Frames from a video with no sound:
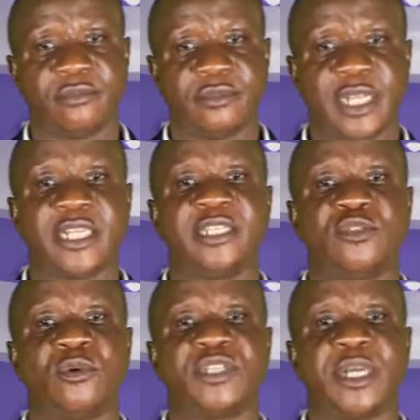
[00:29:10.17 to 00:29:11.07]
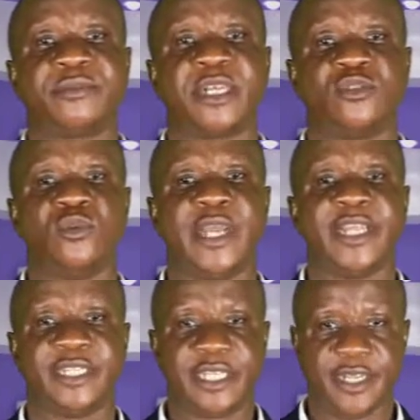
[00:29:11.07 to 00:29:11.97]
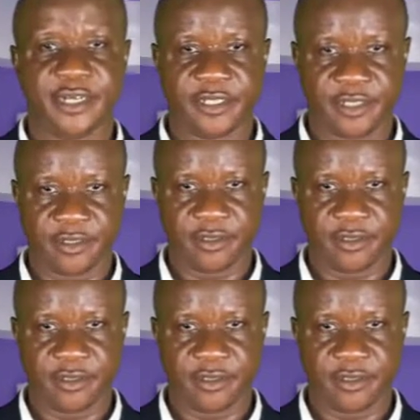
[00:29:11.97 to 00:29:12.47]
That is what chapter 2 entails.